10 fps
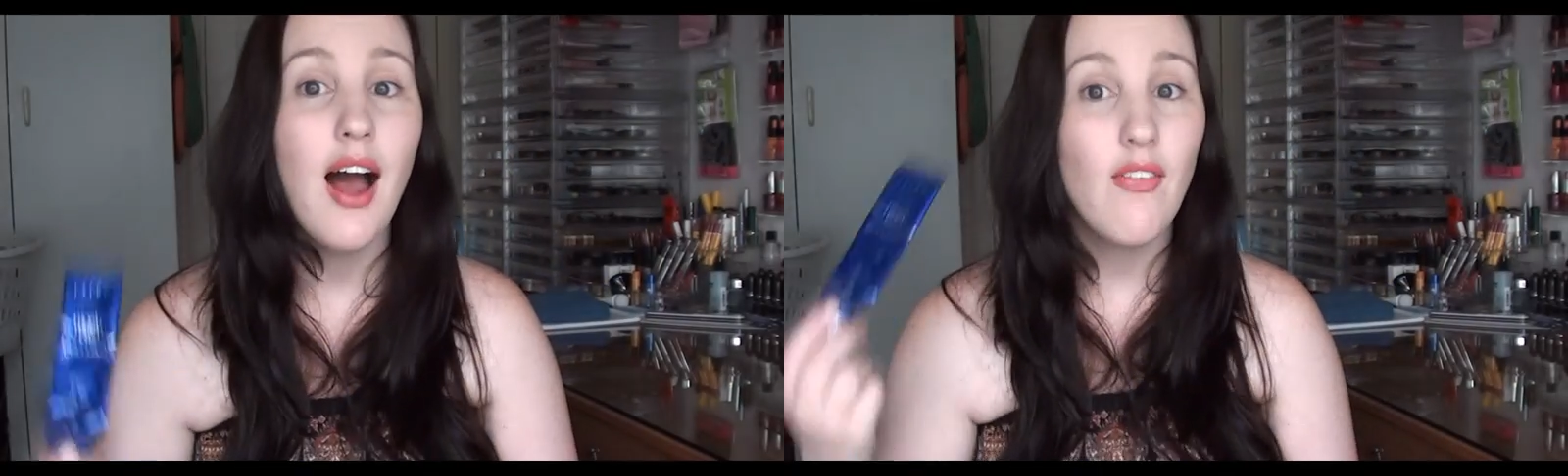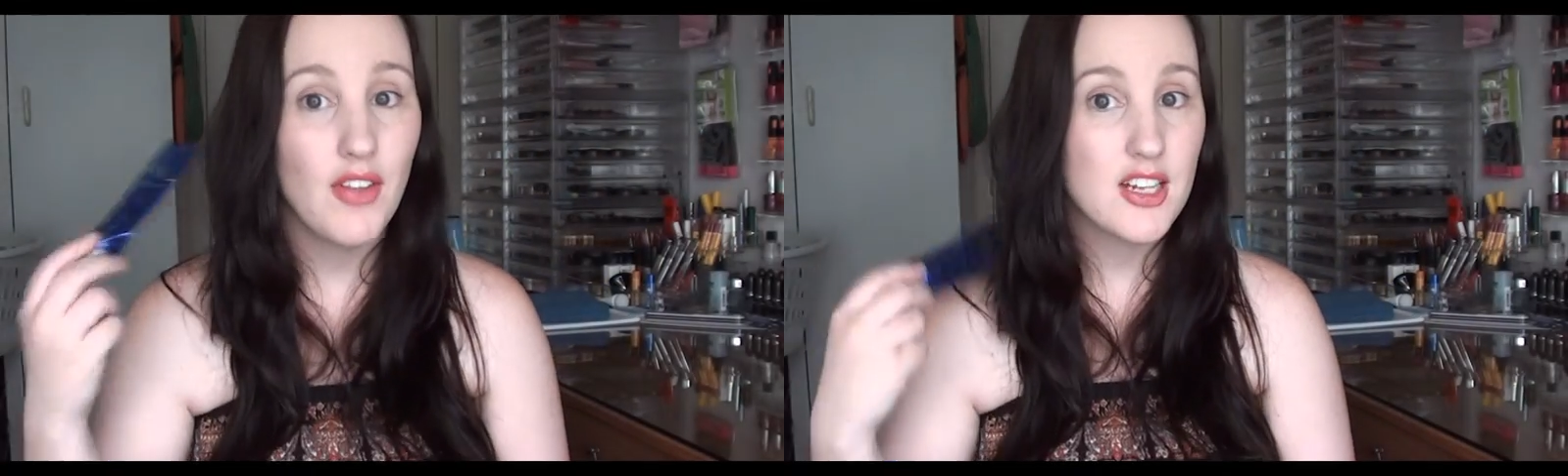
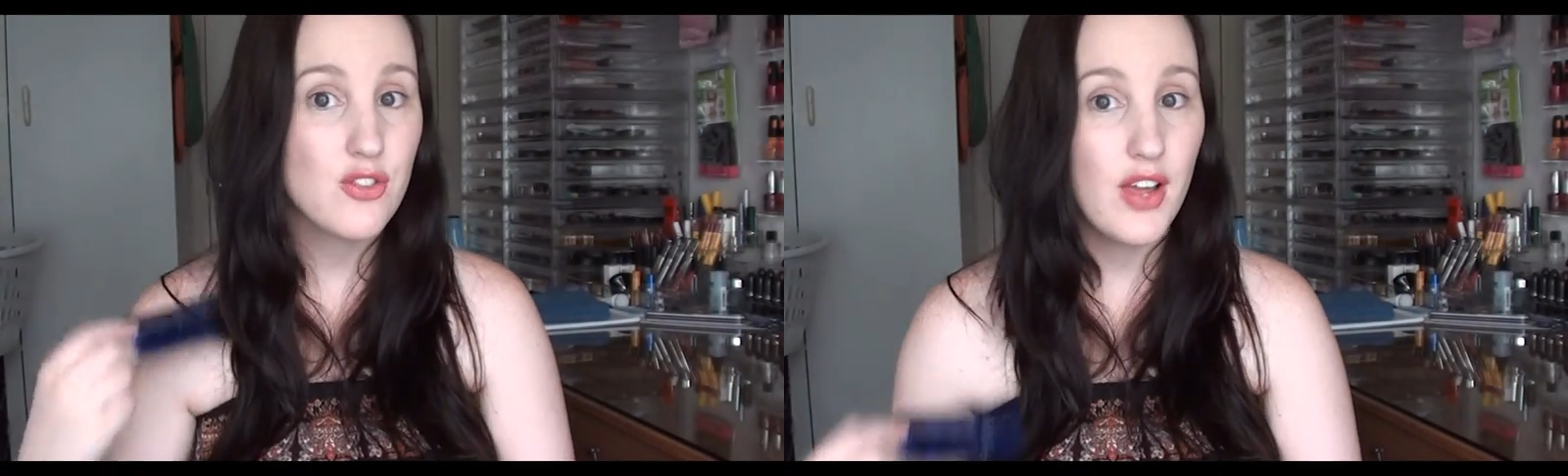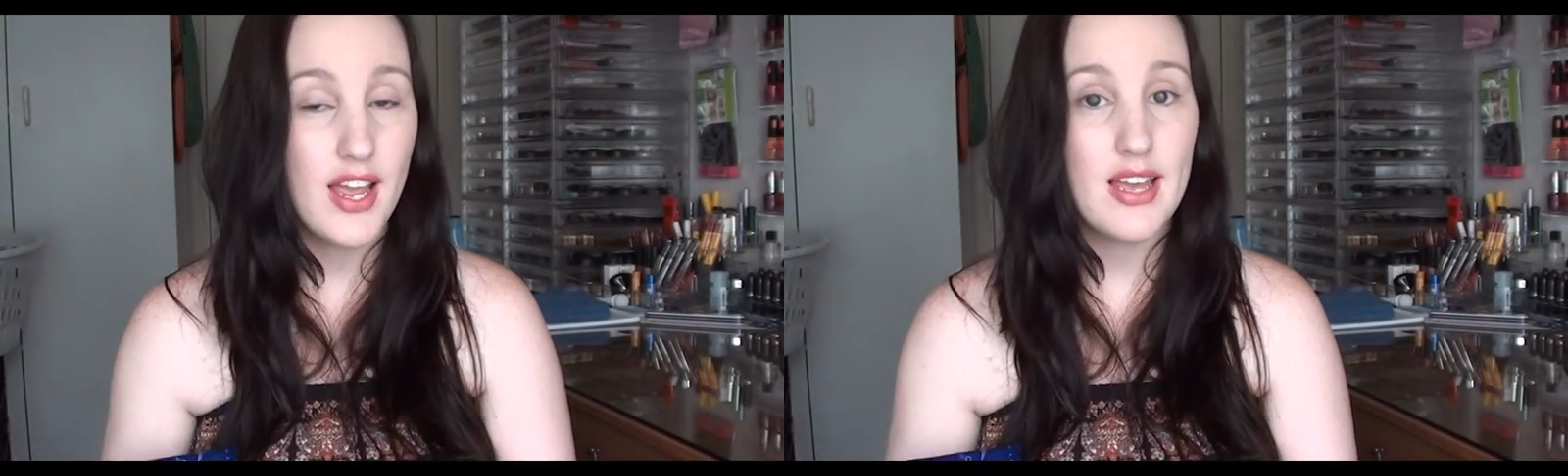and
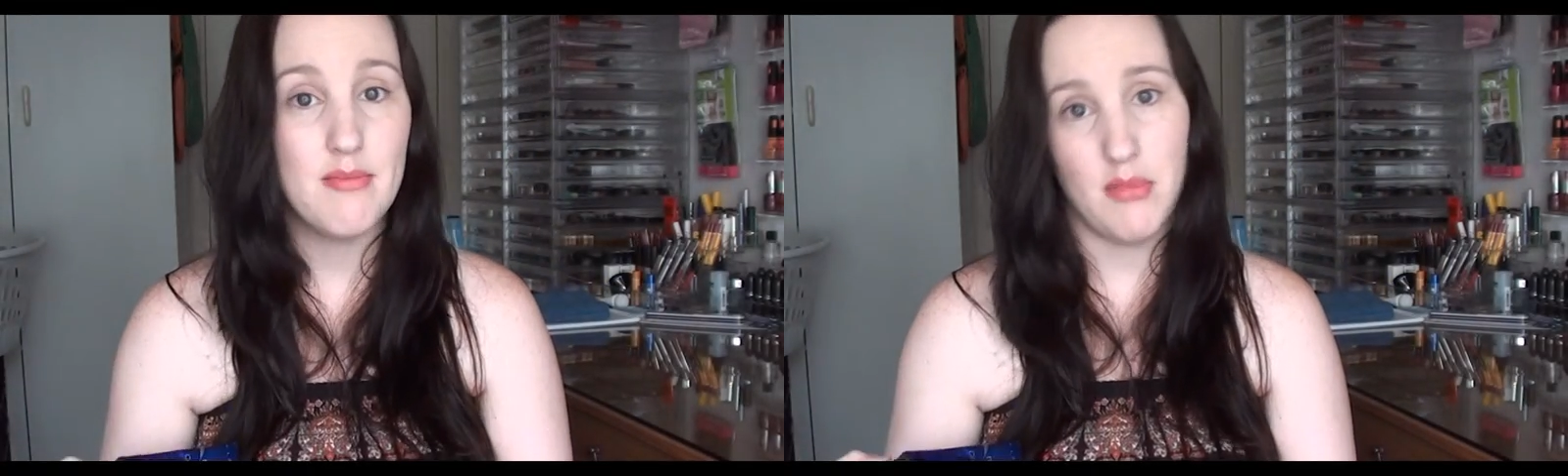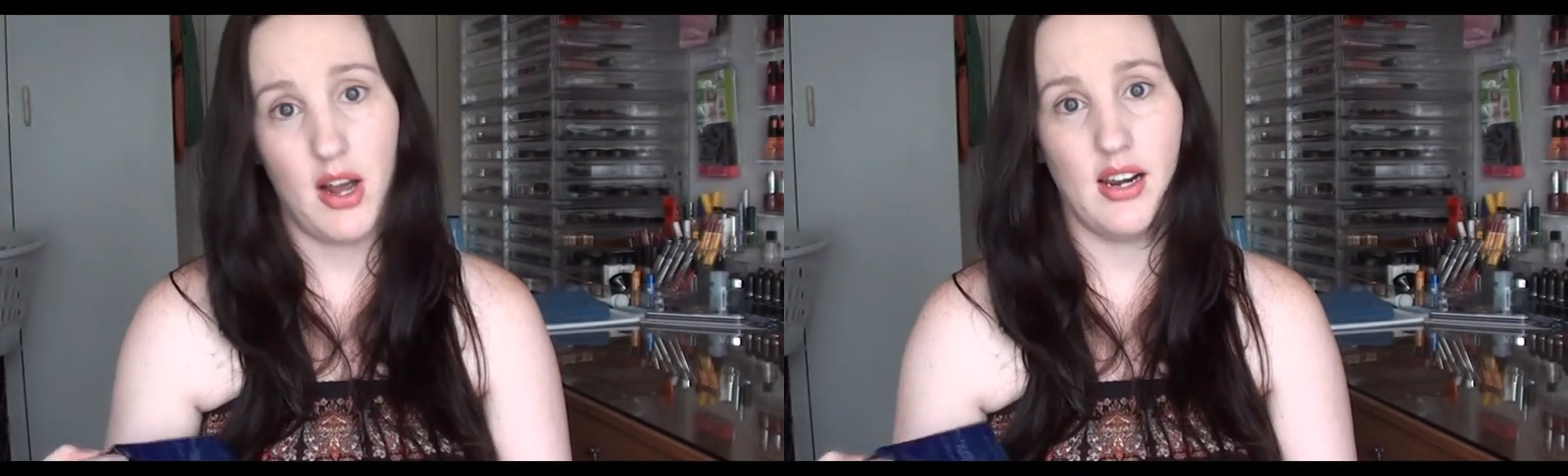that's for hair
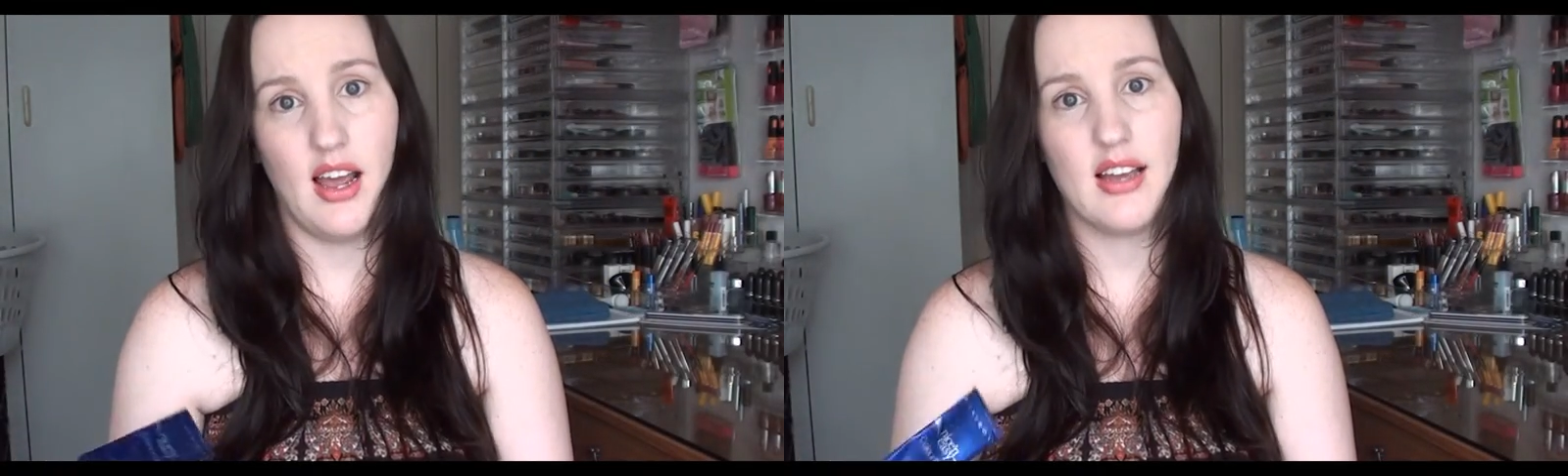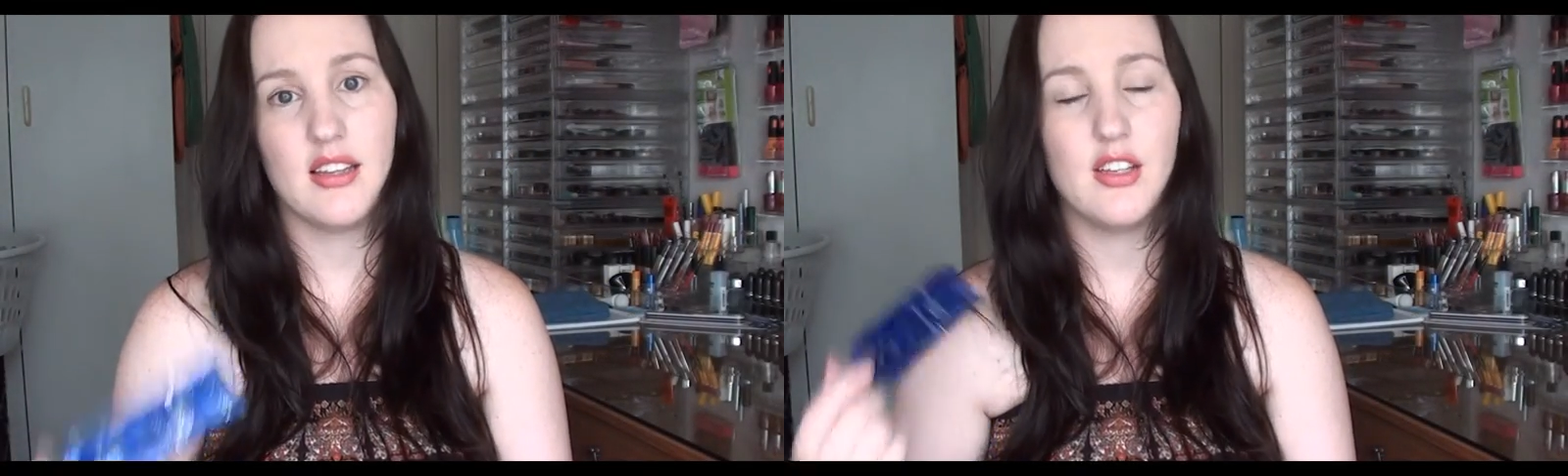my
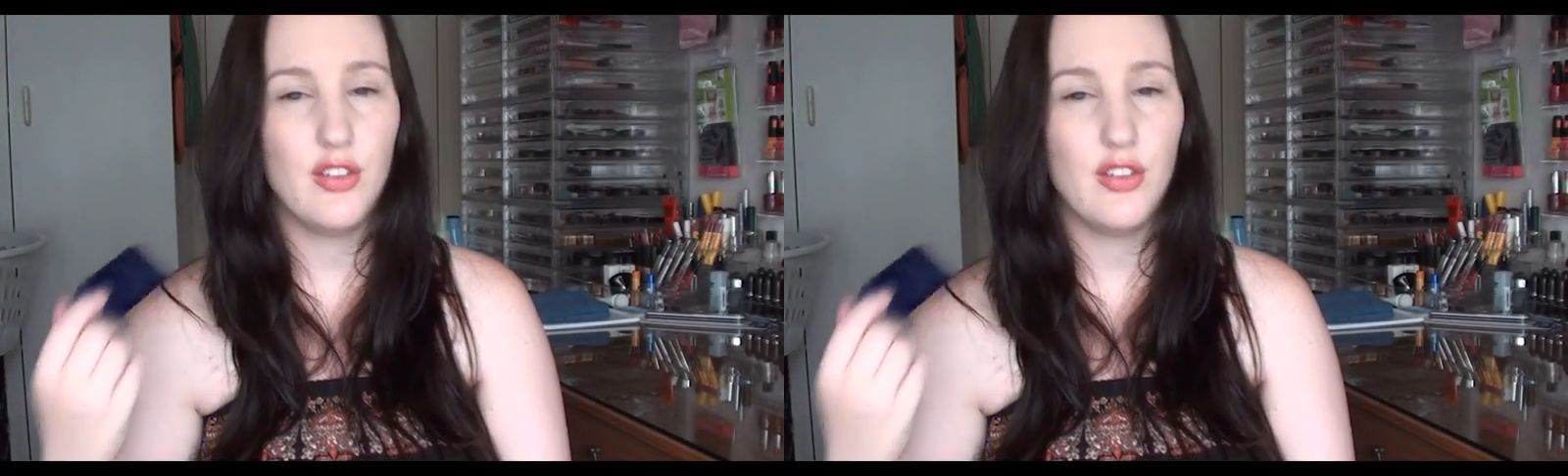length.